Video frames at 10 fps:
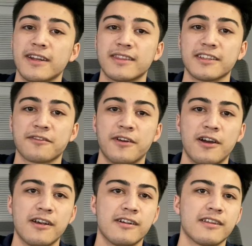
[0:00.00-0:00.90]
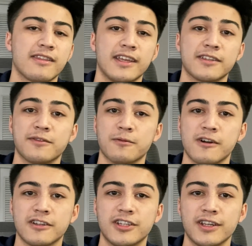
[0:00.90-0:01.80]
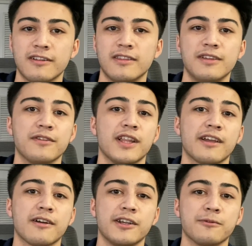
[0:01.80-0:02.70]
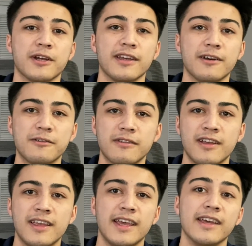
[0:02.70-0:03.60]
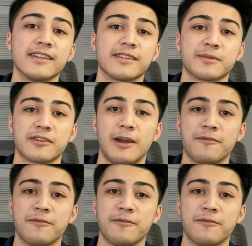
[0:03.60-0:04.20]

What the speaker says: this far, thanks for watching. Leave a like on your way out and subscribe for